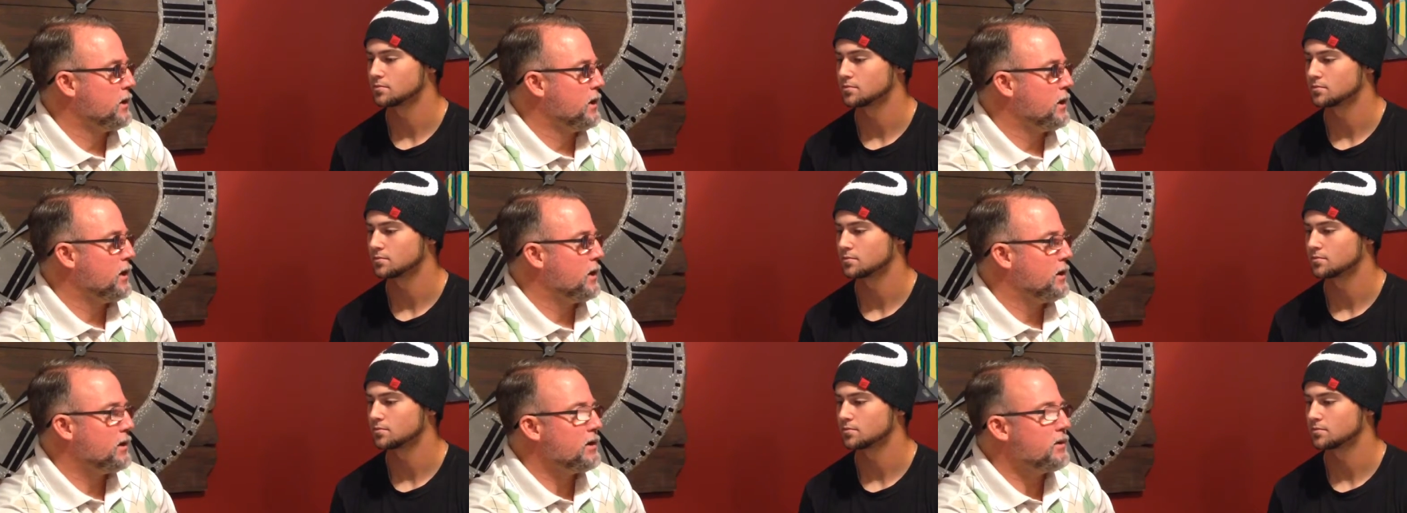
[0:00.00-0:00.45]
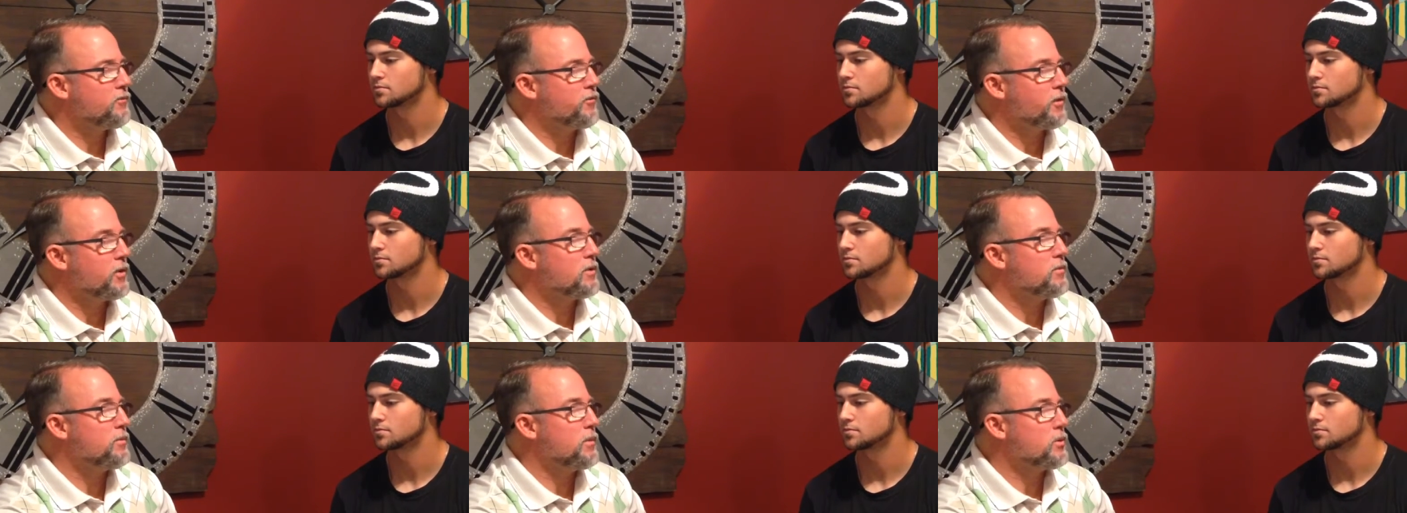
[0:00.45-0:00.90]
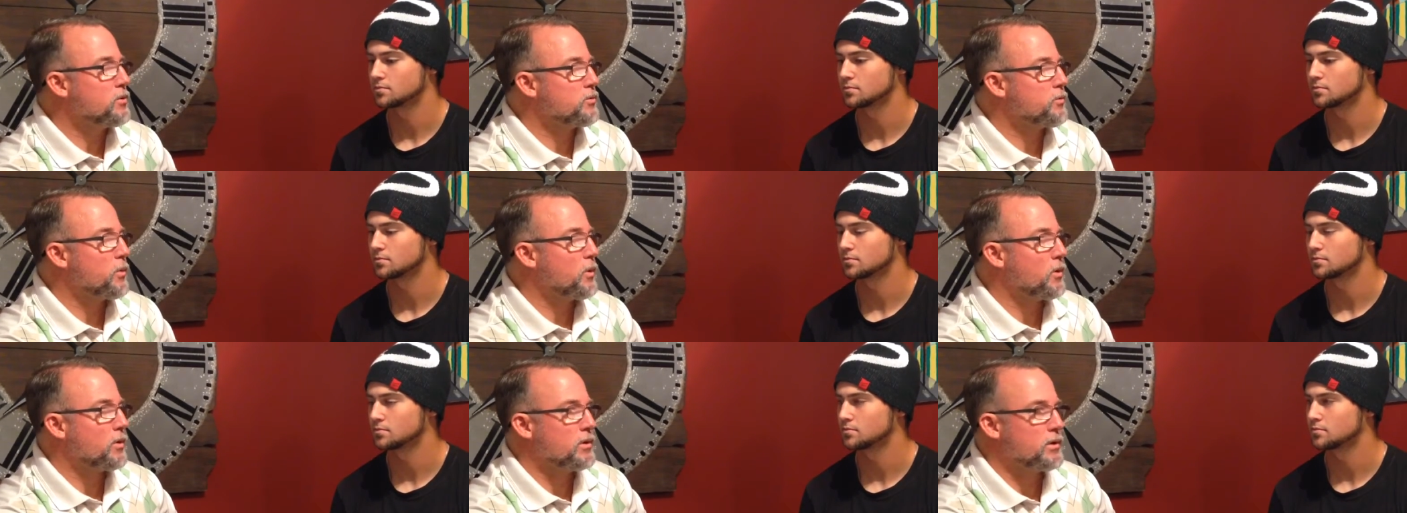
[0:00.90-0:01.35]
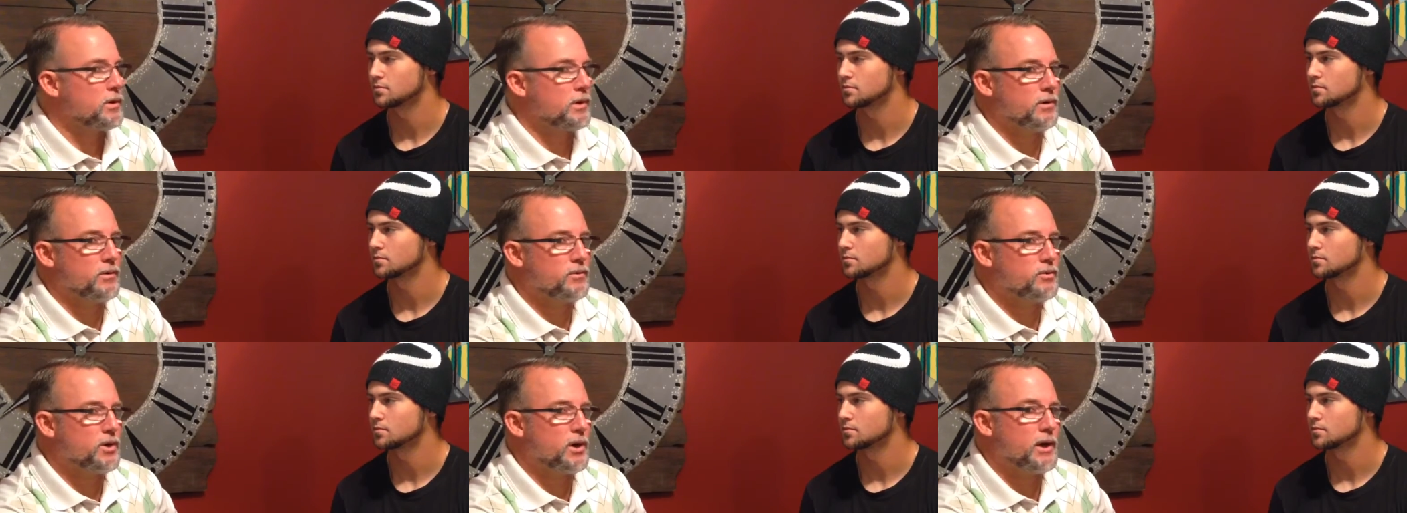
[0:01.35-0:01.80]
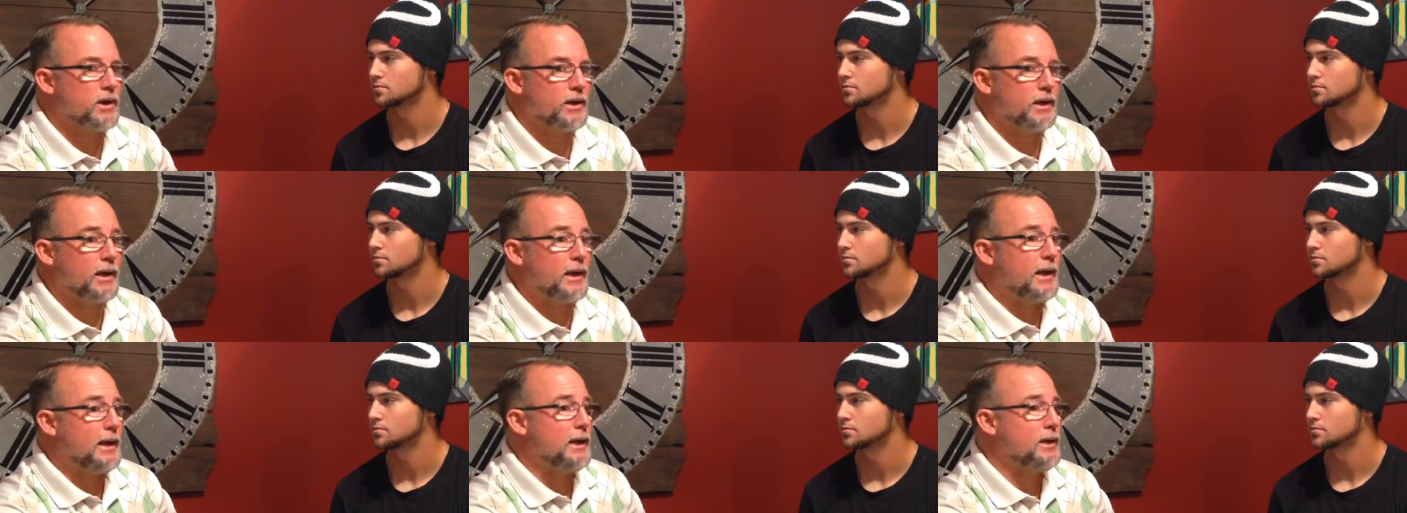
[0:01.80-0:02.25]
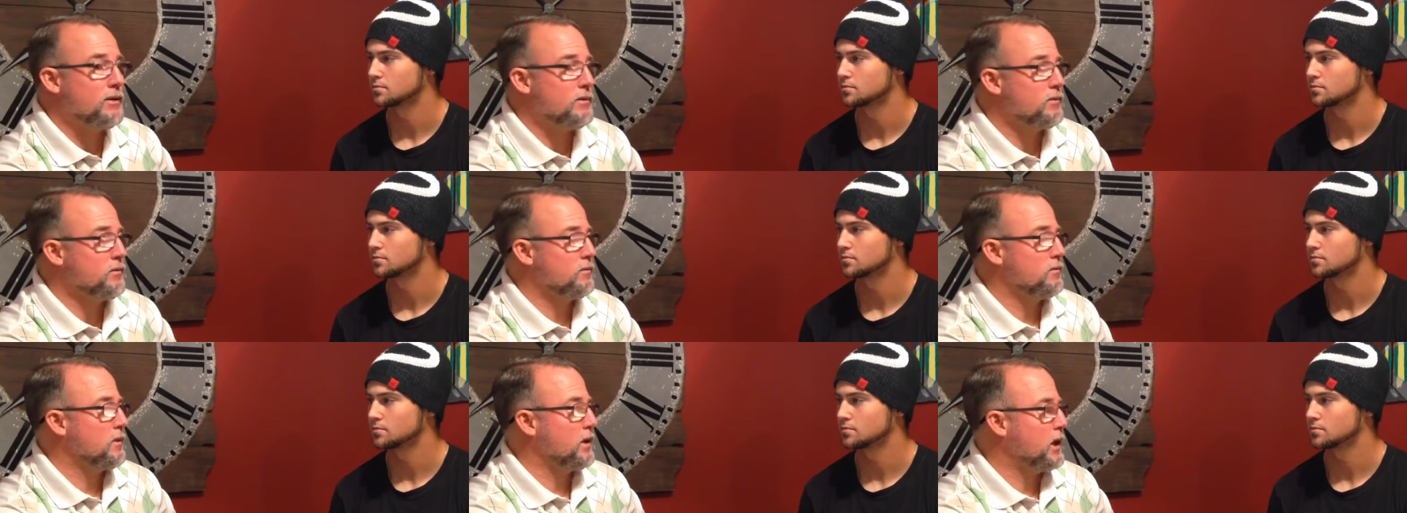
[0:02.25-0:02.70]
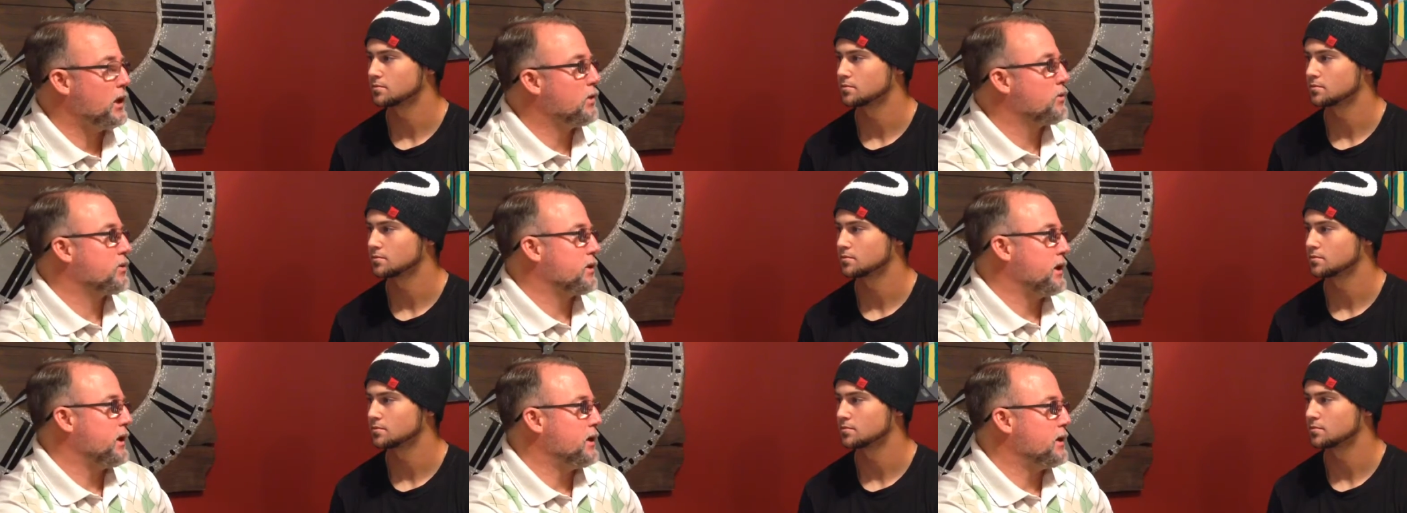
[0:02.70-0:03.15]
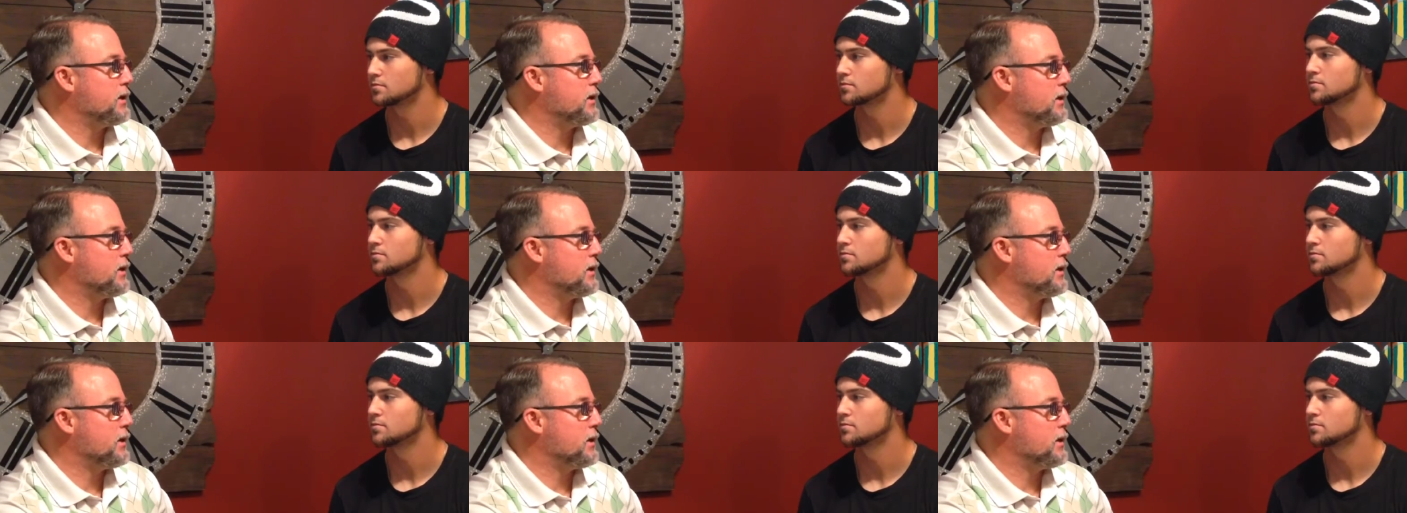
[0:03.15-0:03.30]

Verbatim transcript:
Speaker 1: uh, and for the most part, you know, trying to eat healthy.